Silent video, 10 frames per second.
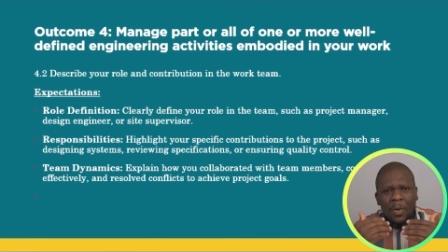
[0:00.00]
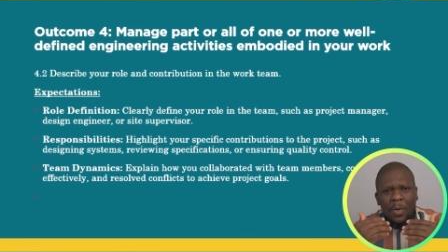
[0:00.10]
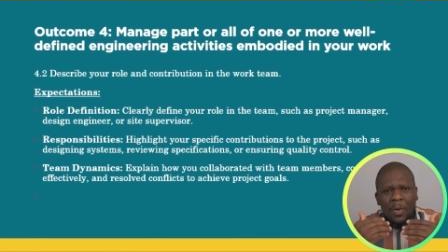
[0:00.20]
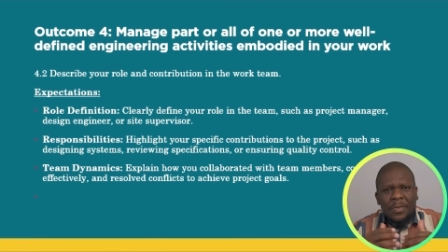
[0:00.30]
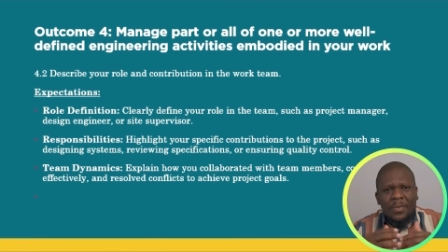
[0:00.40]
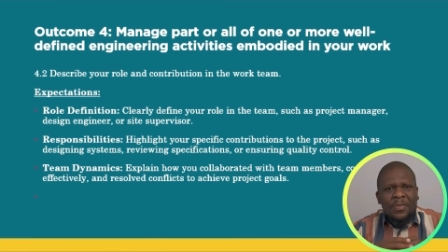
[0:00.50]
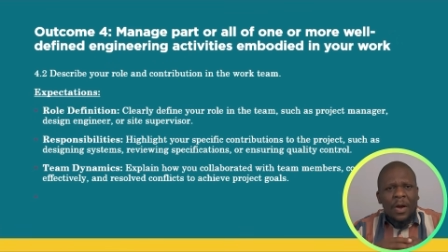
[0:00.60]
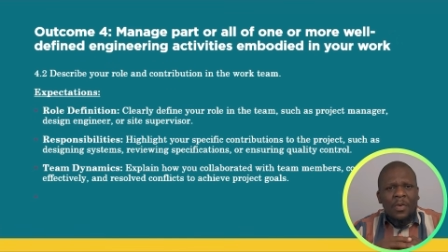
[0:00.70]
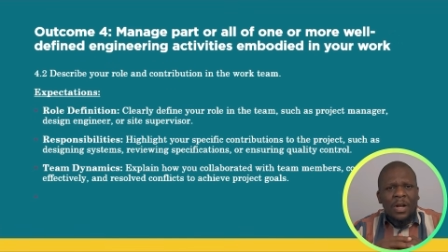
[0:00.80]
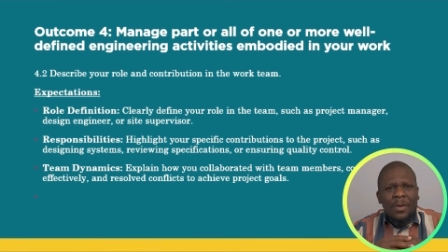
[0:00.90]
in terms of
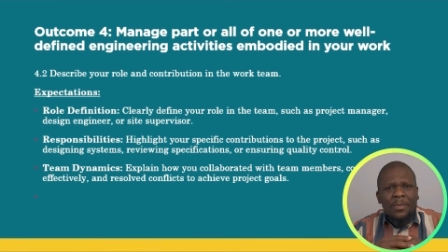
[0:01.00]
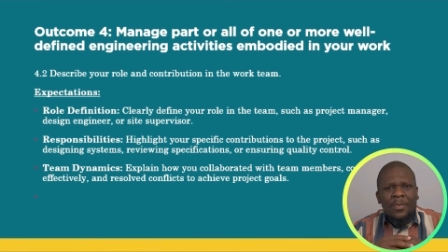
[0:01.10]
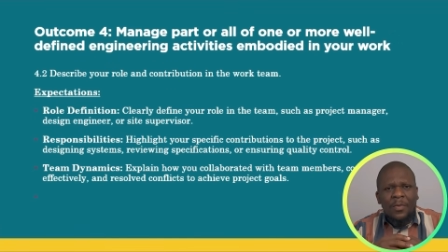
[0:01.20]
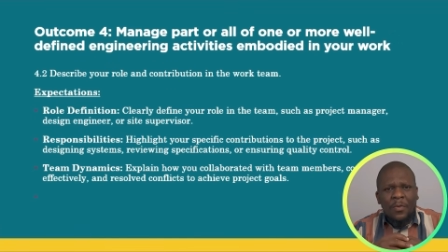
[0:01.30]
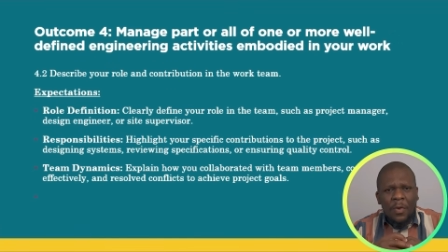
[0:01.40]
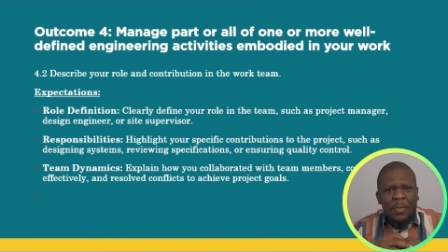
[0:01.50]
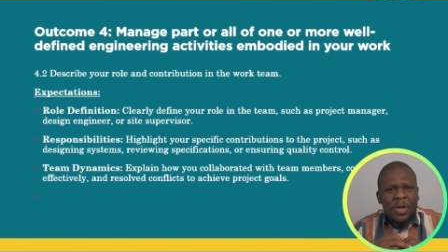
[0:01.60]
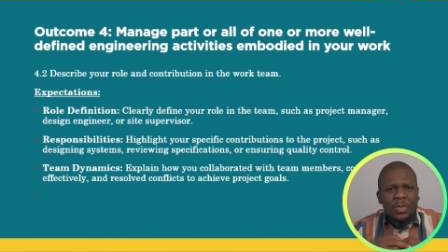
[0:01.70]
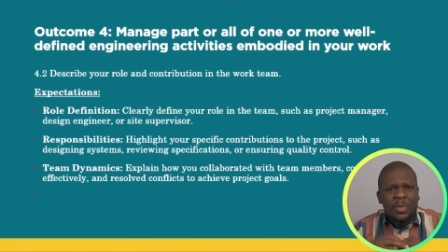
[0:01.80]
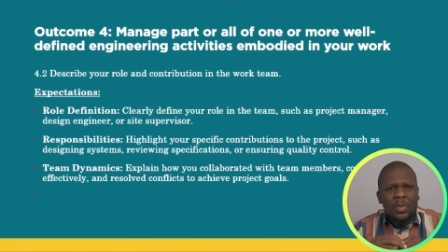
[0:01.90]
outcome
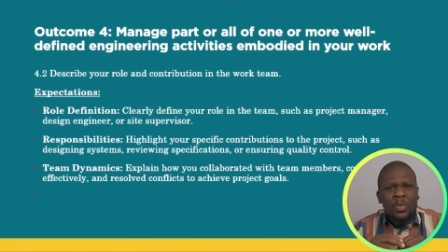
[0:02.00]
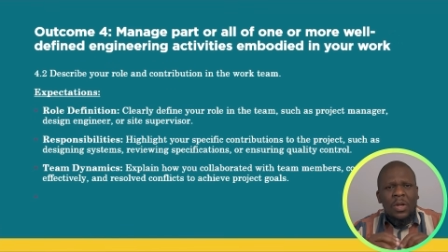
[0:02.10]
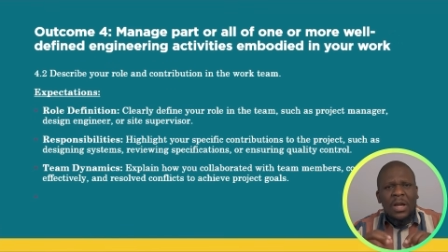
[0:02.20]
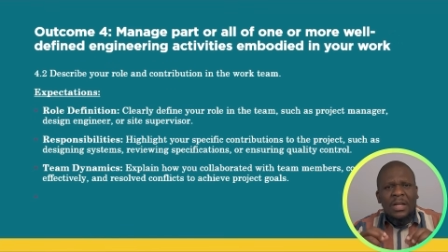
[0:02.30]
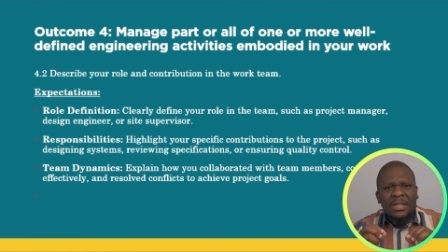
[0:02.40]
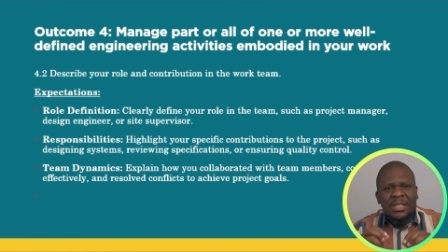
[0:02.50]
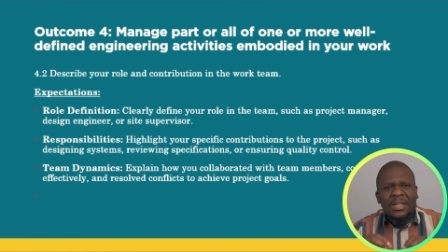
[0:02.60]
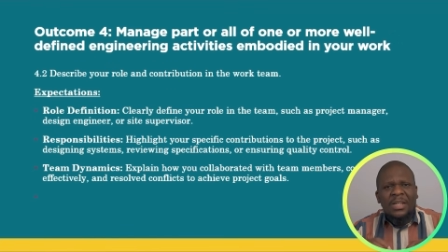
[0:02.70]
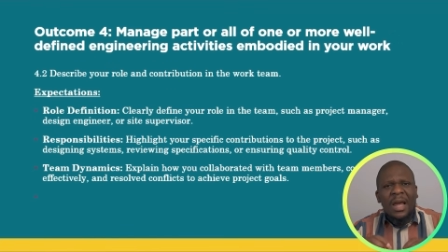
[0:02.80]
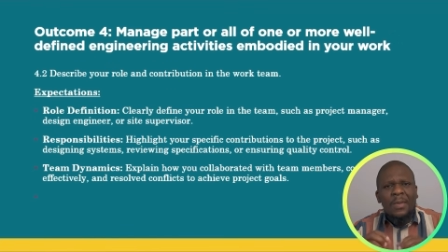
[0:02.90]
4.2,
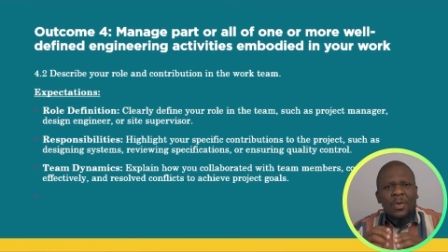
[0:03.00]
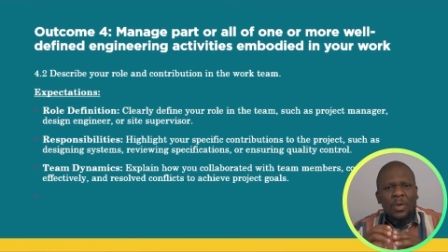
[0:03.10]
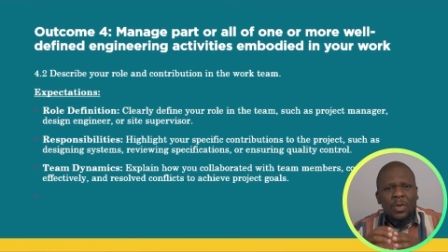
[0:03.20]
describe your